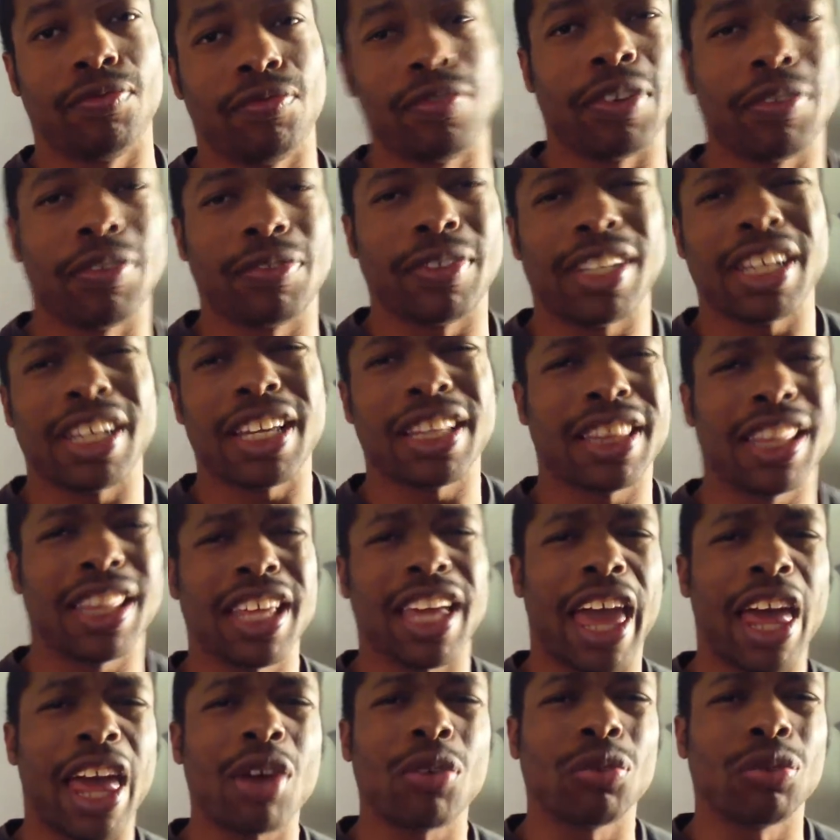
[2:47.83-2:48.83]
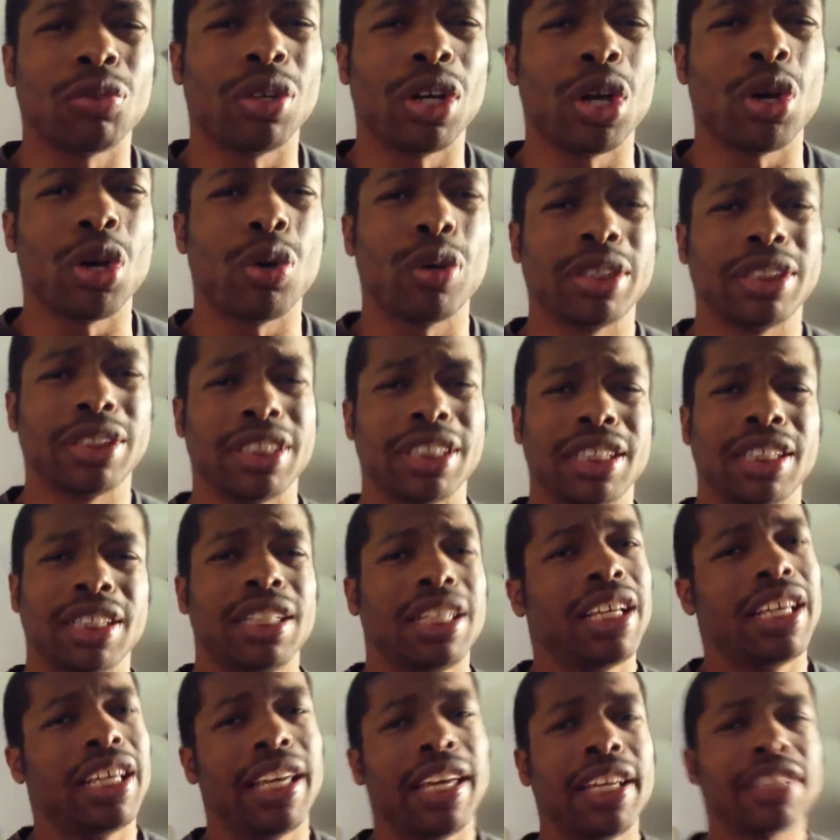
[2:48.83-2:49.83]
fifty, I think. I don't know. It's
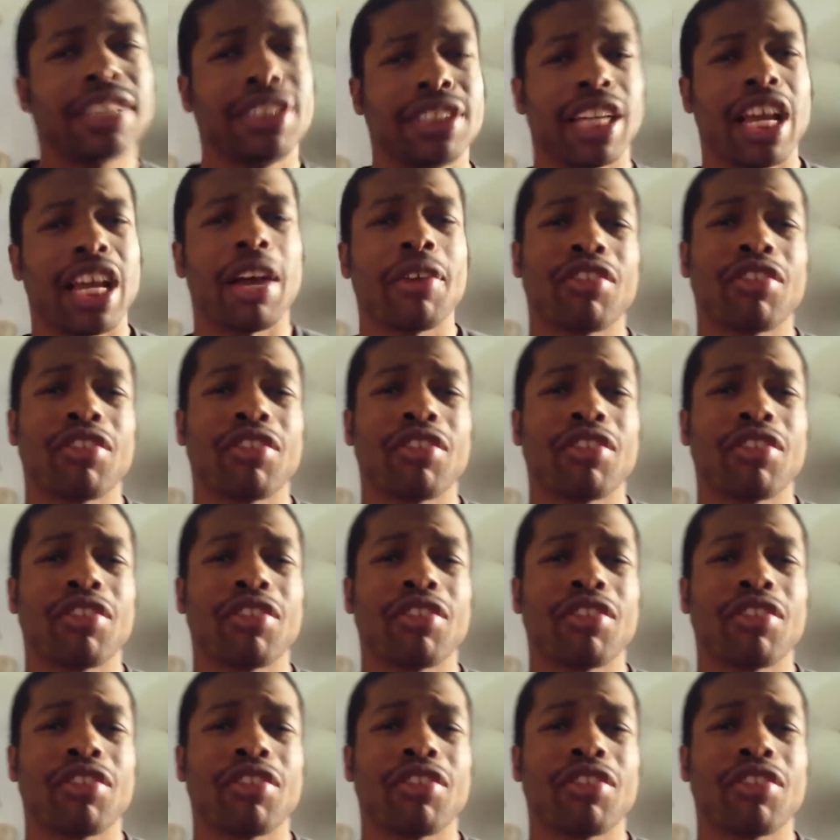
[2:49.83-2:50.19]
it's.